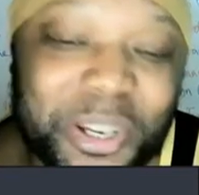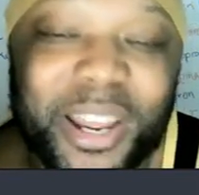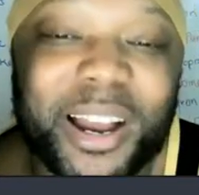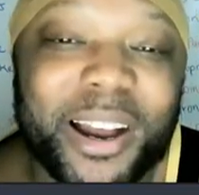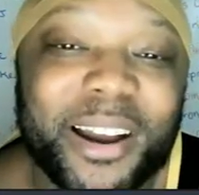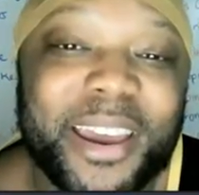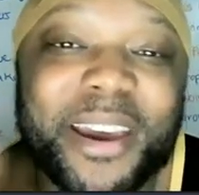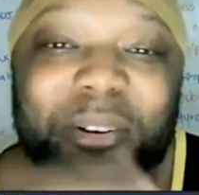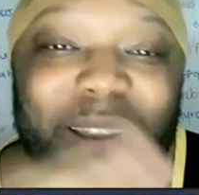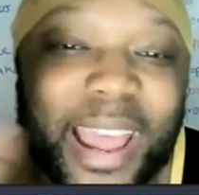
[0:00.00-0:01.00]
show y'all
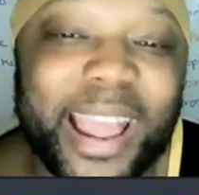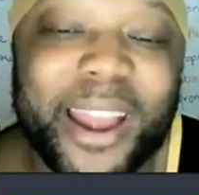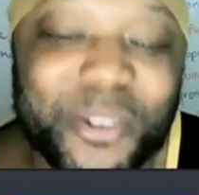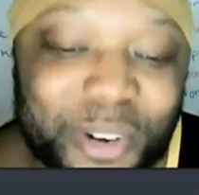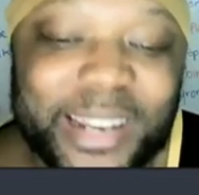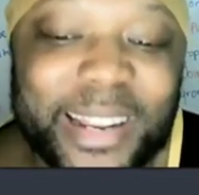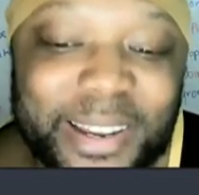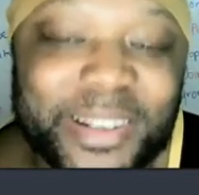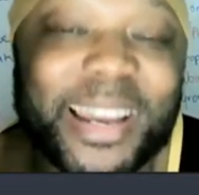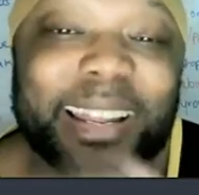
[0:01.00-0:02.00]
what I got
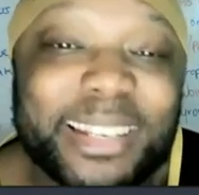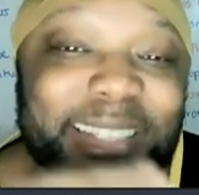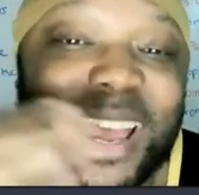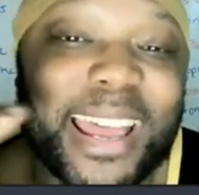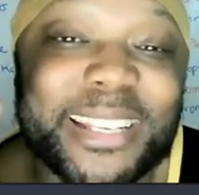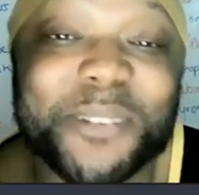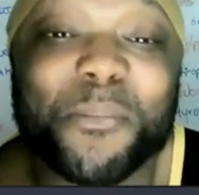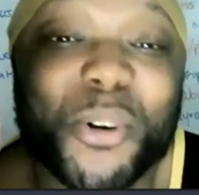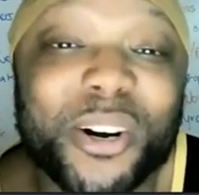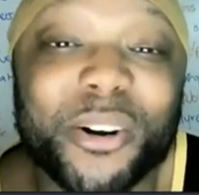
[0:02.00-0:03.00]
running on the other side.
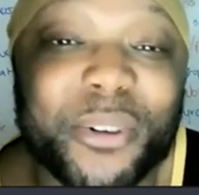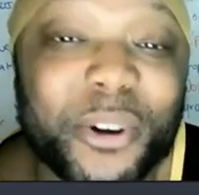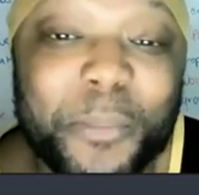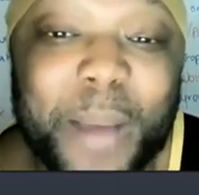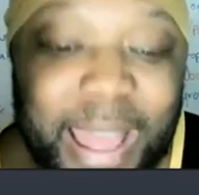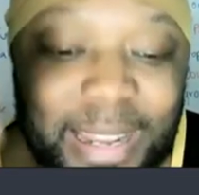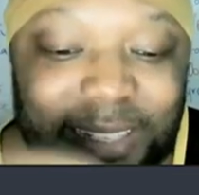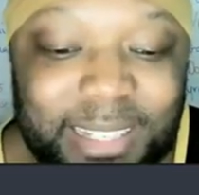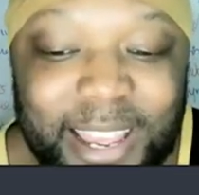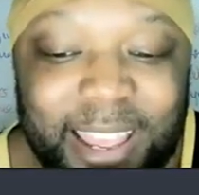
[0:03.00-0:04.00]
Some more
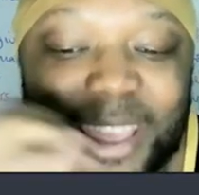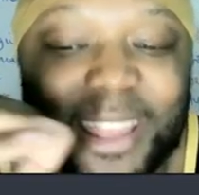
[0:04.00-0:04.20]
robots.